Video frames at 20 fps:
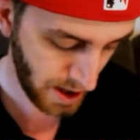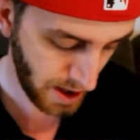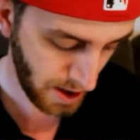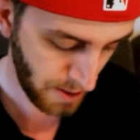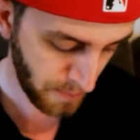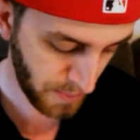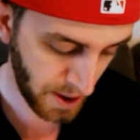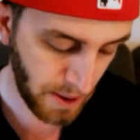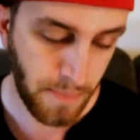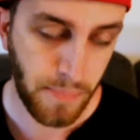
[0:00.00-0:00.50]

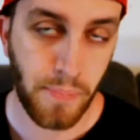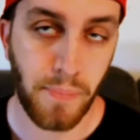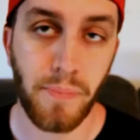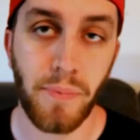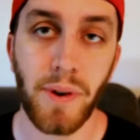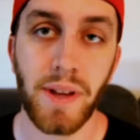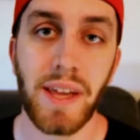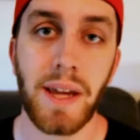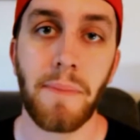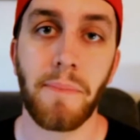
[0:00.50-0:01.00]
but
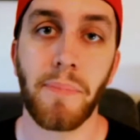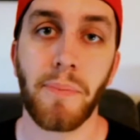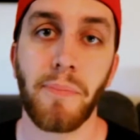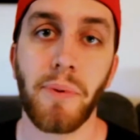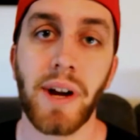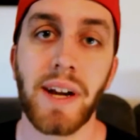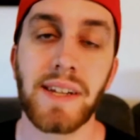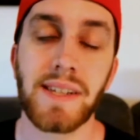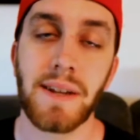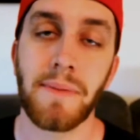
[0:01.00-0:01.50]
really
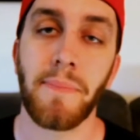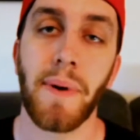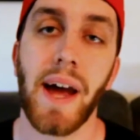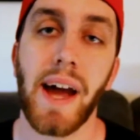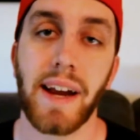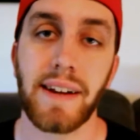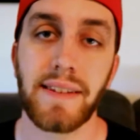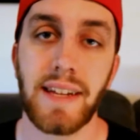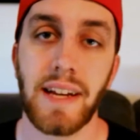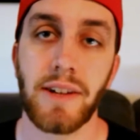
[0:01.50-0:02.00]
brings it
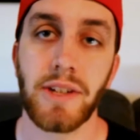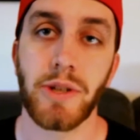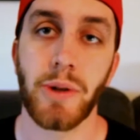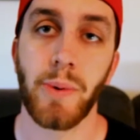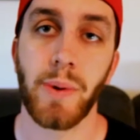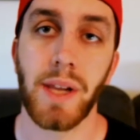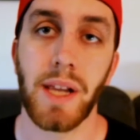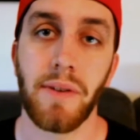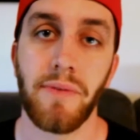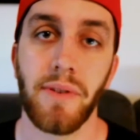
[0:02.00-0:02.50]
back down to a
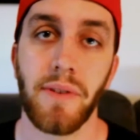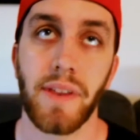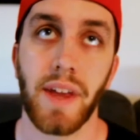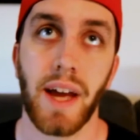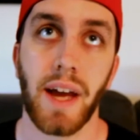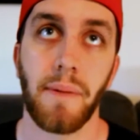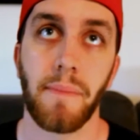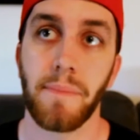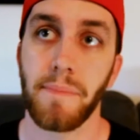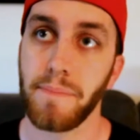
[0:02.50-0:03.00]
level
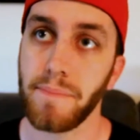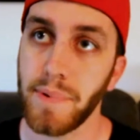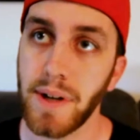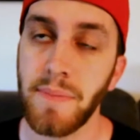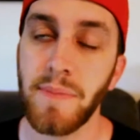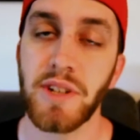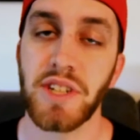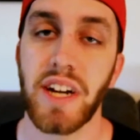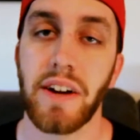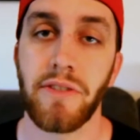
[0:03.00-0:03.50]
that pretty
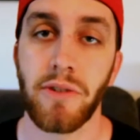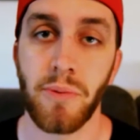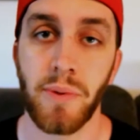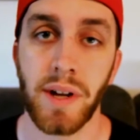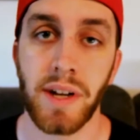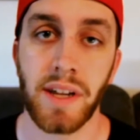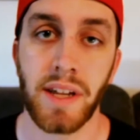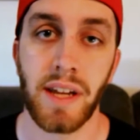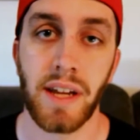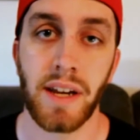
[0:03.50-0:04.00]
much
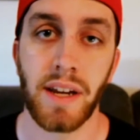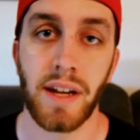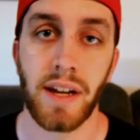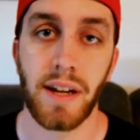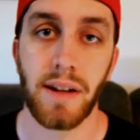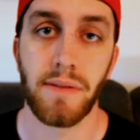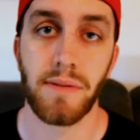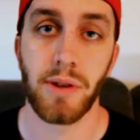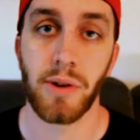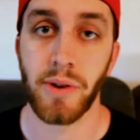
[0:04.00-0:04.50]
everyone can
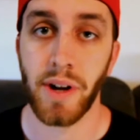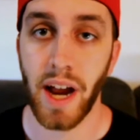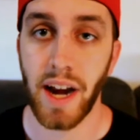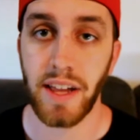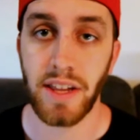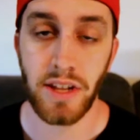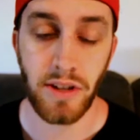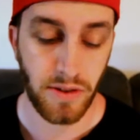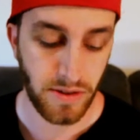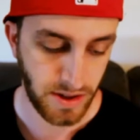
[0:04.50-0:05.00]
learn how to
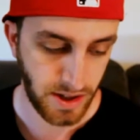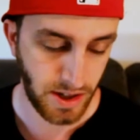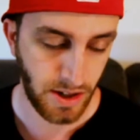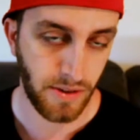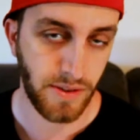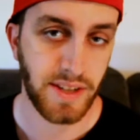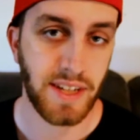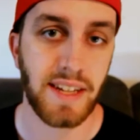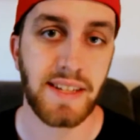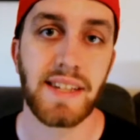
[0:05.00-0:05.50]
use.
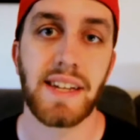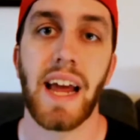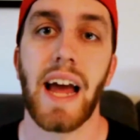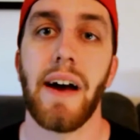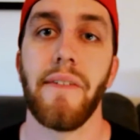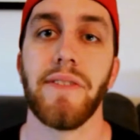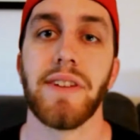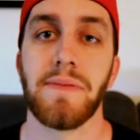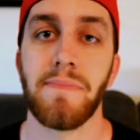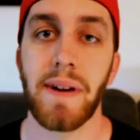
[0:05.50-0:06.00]
It doesn't
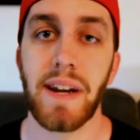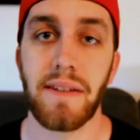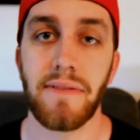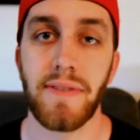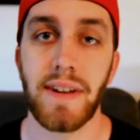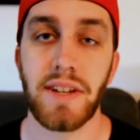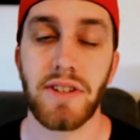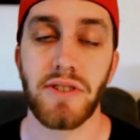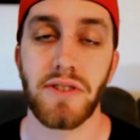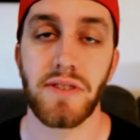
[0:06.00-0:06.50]
have as many
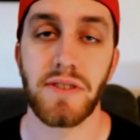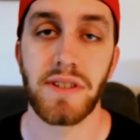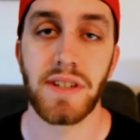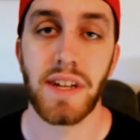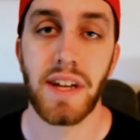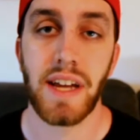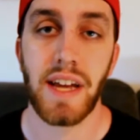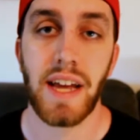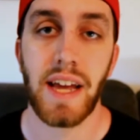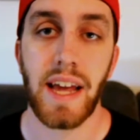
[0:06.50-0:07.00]
features
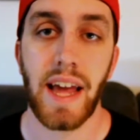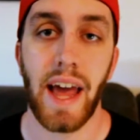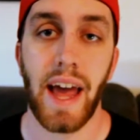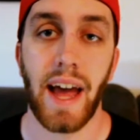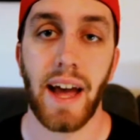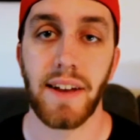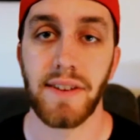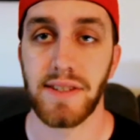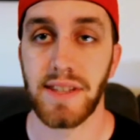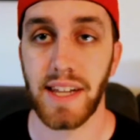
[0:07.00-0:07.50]

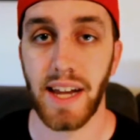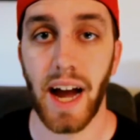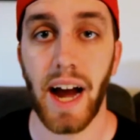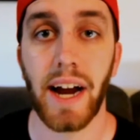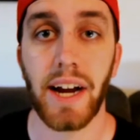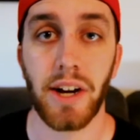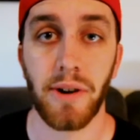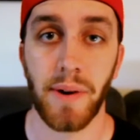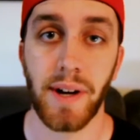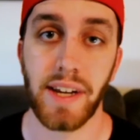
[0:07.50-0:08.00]
as the
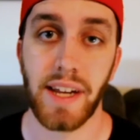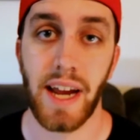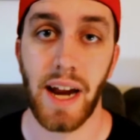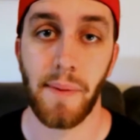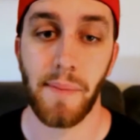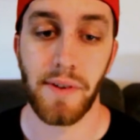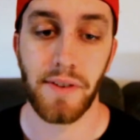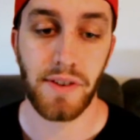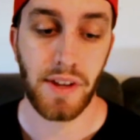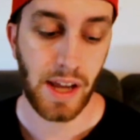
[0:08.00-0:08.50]
higher-end
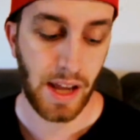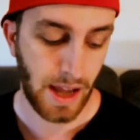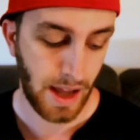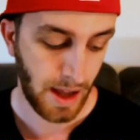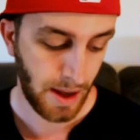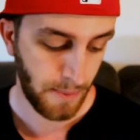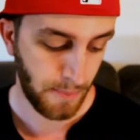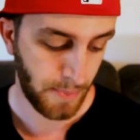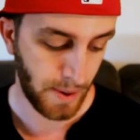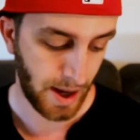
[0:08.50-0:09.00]
cameras,
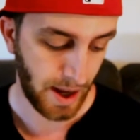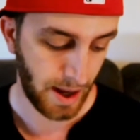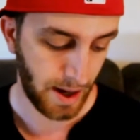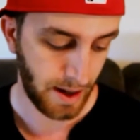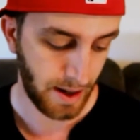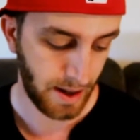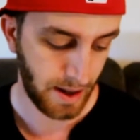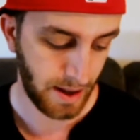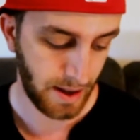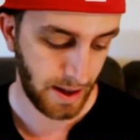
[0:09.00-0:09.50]
but
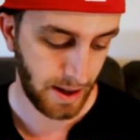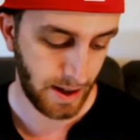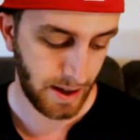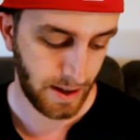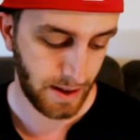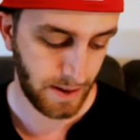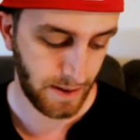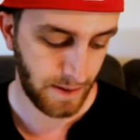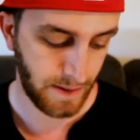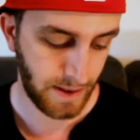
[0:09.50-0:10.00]

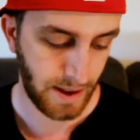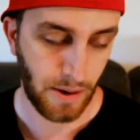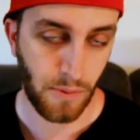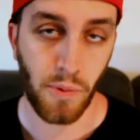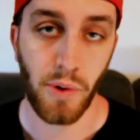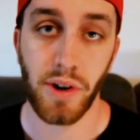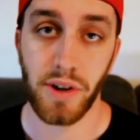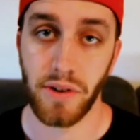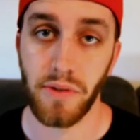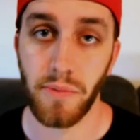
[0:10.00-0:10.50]
they
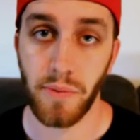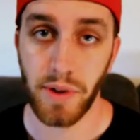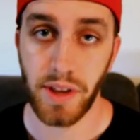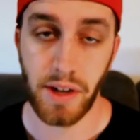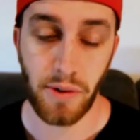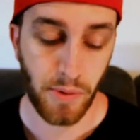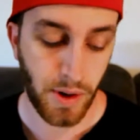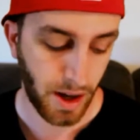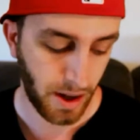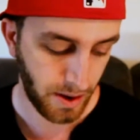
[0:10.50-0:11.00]
work really
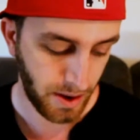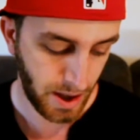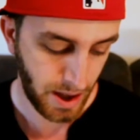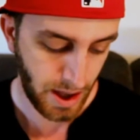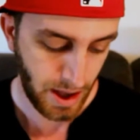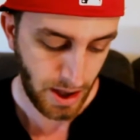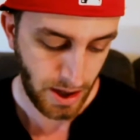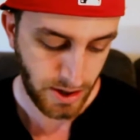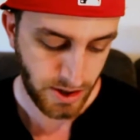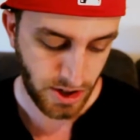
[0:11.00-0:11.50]
well.
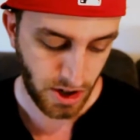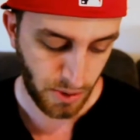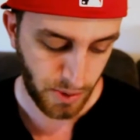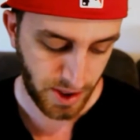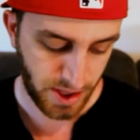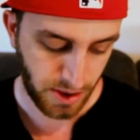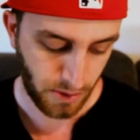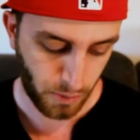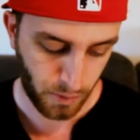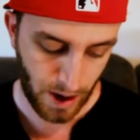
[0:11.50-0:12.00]
So
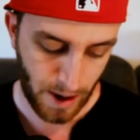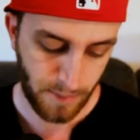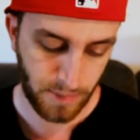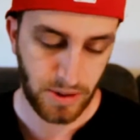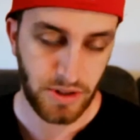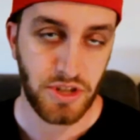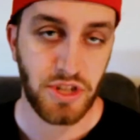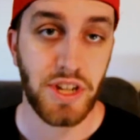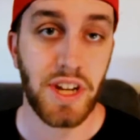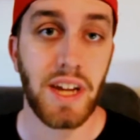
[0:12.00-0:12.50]
with the Rebel
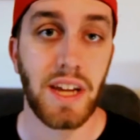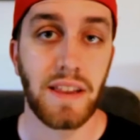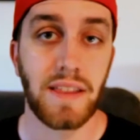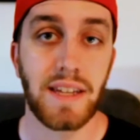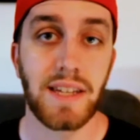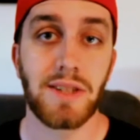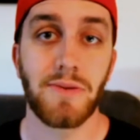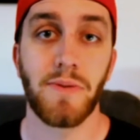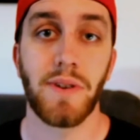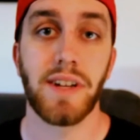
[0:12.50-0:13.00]
G,
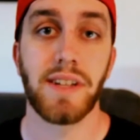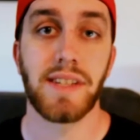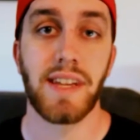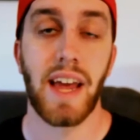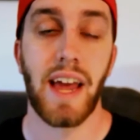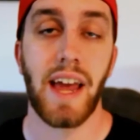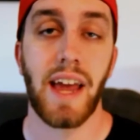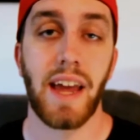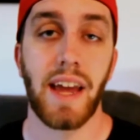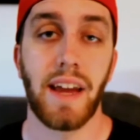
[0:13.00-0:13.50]
this was
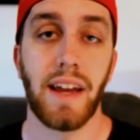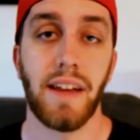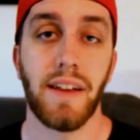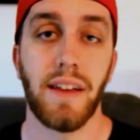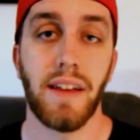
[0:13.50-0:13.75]
a